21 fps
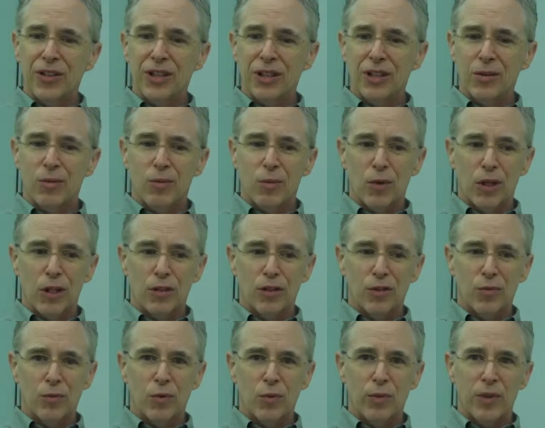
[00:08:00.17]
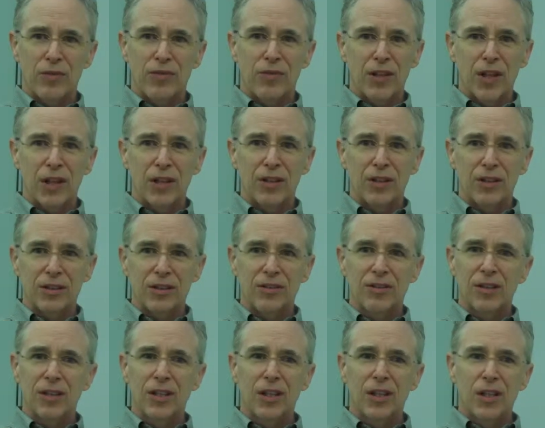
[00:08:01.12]
I think the production will be fun, and
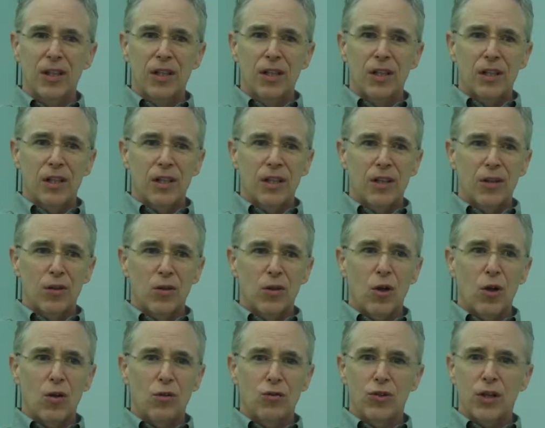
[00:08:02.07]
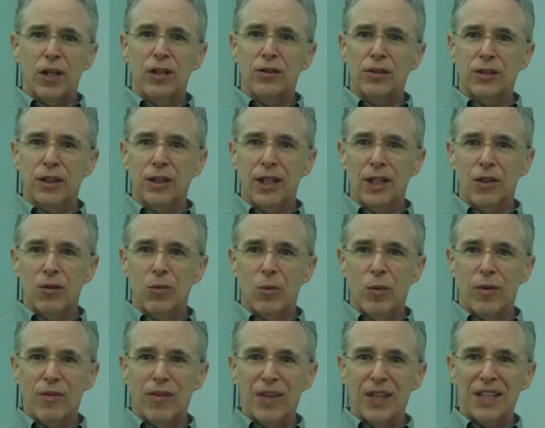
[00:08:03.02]
it'll all gel together when
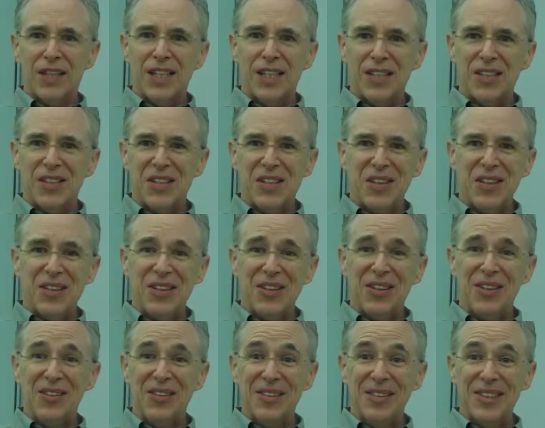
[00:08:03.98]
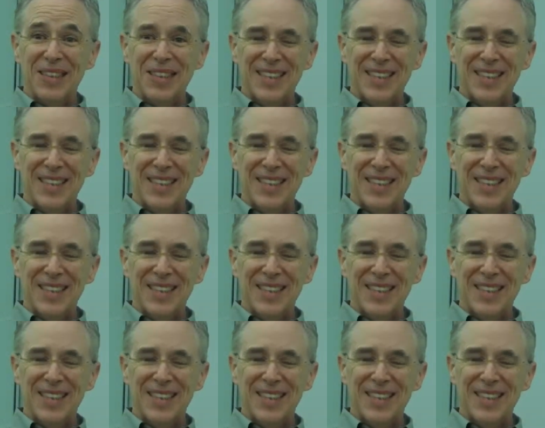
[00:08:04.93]
we finally get to the theater.